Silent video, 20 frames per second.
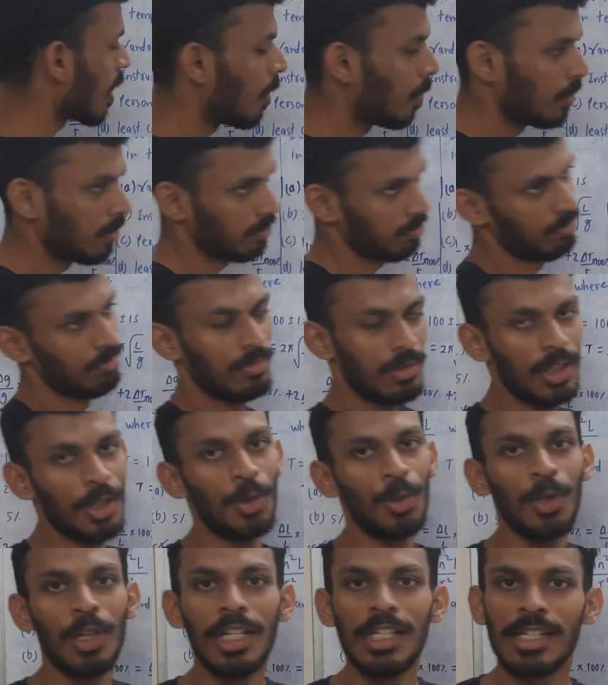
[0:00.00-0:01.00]
count
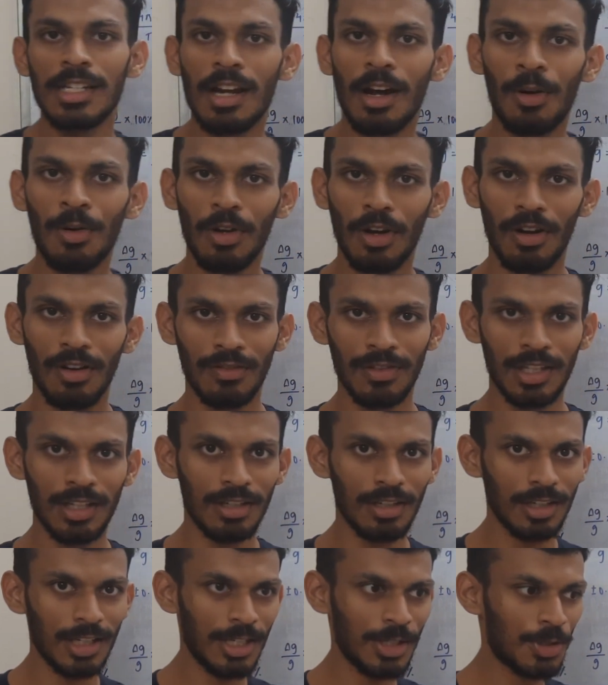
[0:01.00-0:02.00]
due to least count of the
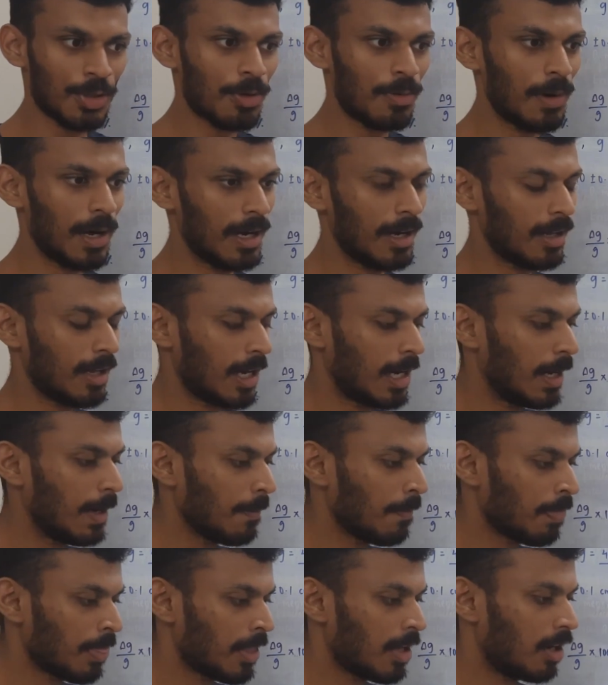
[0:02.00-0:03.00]
instrument right
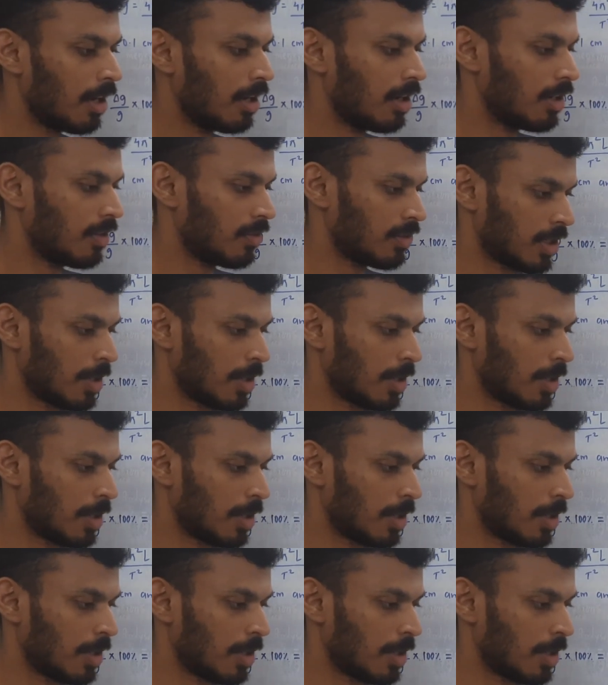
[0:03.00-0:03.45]
uh,